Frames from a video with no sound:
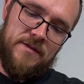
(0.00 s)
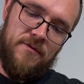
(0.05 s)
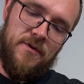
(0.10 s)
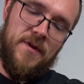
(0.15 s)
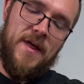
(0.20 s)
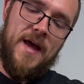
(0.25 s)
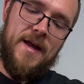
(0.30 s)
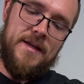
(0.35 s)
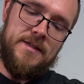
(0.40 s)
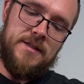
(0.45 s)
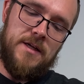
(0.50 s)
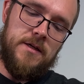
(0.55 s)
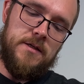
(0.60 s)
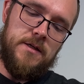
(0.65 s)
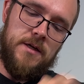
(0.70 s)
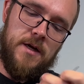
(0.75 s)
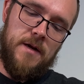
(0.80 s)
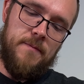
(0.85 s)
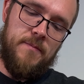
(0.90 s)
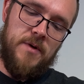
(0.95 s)
for that is because
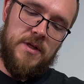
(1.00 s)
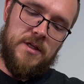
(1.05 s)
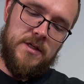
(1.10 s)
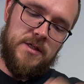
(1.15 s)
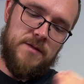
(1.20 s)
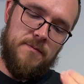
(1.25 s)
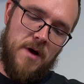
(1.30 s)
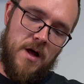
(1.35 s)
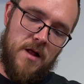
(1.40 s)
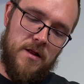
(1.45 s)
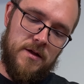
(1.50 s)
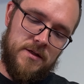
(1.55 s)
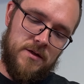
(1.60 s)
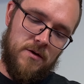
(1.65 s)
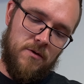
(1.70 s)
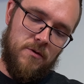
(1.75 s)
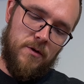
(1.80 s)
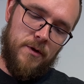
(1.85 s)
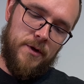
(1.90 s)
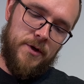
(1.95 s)
you're gonna put the smallest
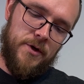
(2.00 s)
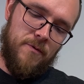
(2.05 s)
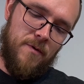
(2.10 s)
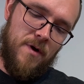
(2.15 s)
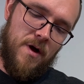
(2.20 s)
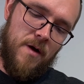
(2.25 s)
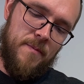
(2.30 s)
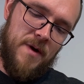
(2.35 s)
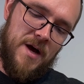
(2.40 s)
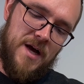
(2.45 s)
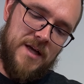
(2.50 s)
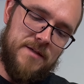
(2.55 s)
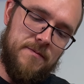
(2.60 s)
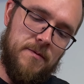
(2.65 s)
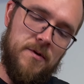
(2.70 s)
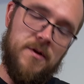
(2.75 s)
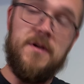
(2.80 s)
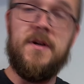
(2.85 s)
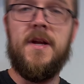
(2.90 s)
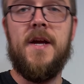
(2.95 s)
hole in your wall
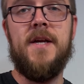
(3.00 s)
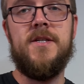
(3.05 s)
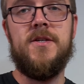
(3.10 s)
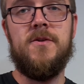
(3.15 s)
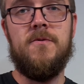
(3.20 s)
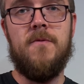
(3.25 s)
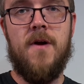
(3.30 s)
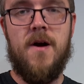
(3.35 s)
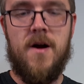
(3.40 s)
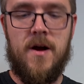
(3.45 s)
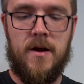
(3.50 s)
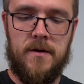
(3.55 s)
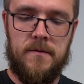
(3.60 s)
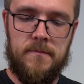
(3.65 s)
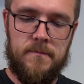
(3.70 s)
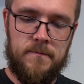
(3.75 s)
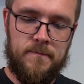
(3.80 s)
possible in case you're wrong.